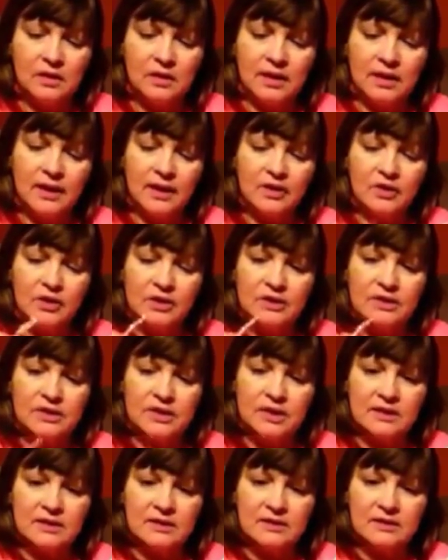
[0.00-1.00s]
Okay, you can
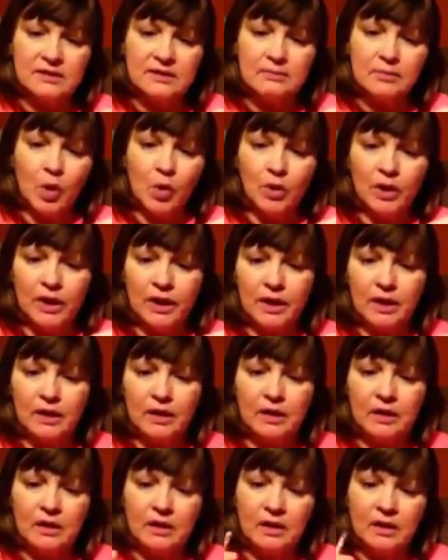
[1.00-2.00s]
see it's smoking.
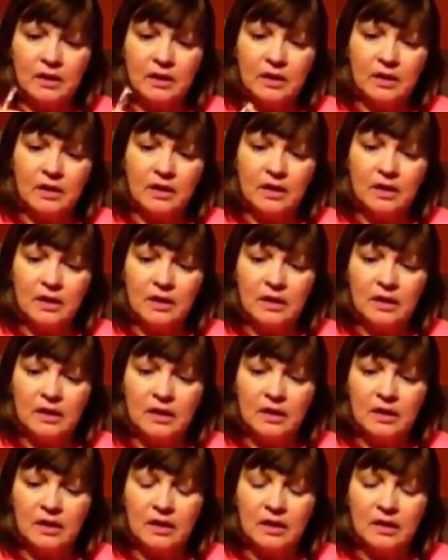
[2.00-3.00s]

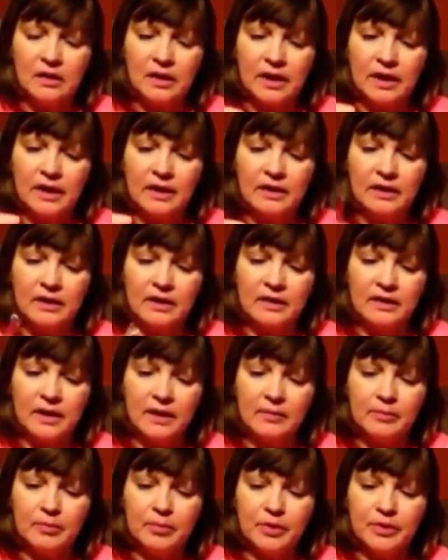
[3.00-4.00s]
Alright, and
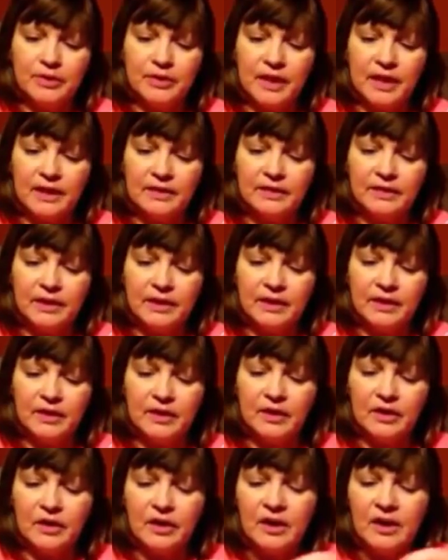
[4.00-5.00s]
then put that
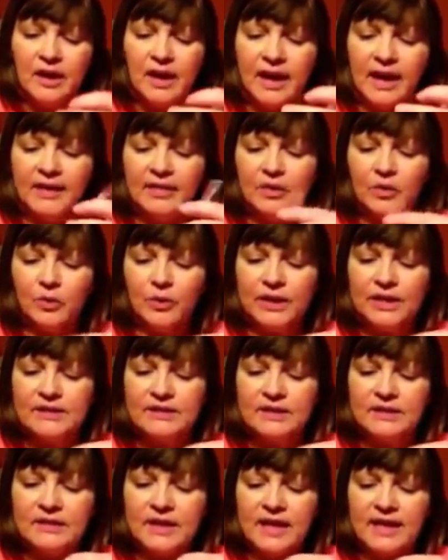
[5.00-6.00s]
there. And the
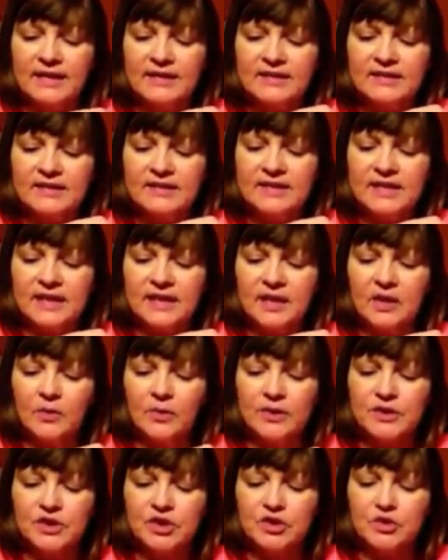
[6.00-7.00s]
reason that it's sticking
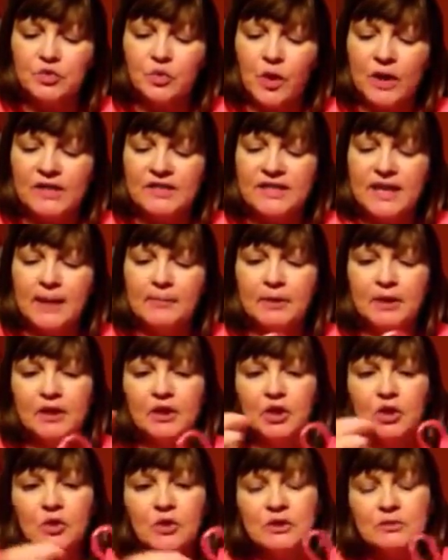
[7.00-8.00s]
with just one dab of
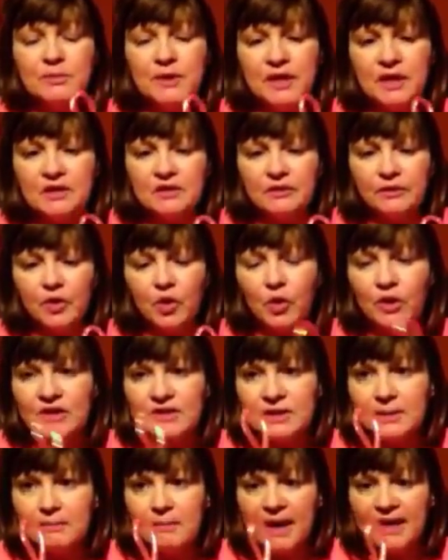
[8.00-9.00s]
glue is because, of
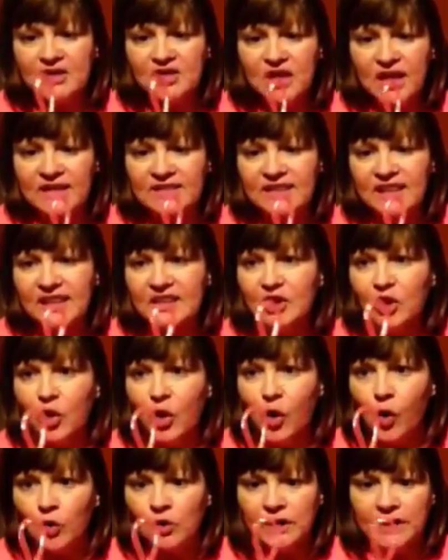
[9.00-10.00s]
course, the mesh has like a little
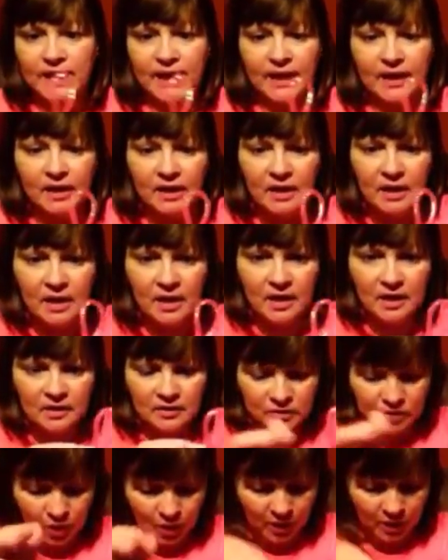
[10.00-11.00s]
hole in it.
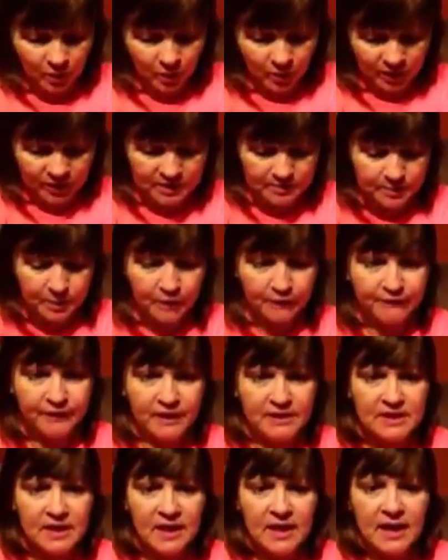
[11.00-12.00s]
So it works
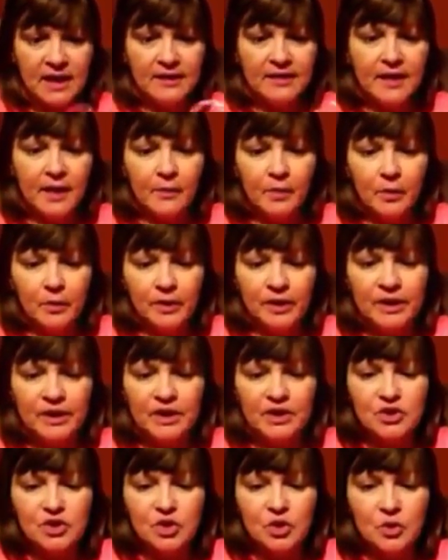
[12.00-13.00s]
perfect. And then what we're going
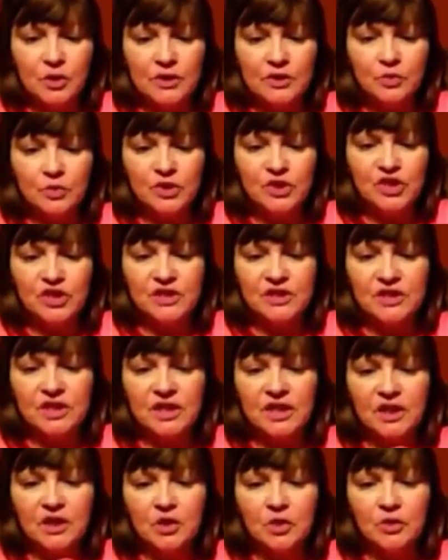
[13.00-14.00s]
to do is we're just
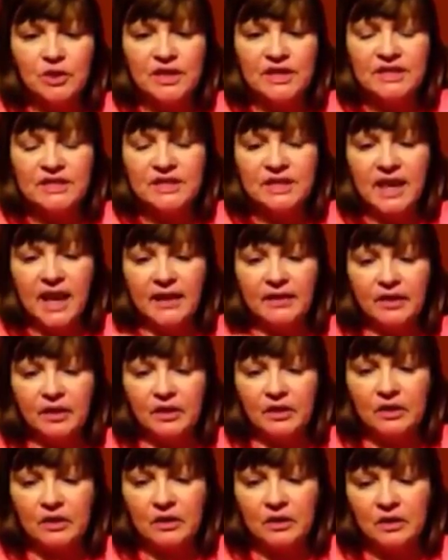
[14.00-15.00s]
going to glue these
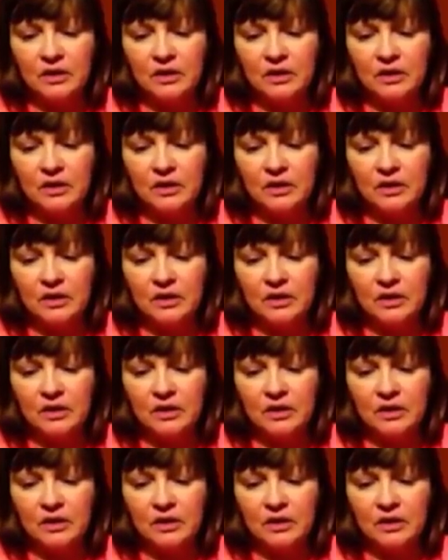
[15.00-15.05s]
together.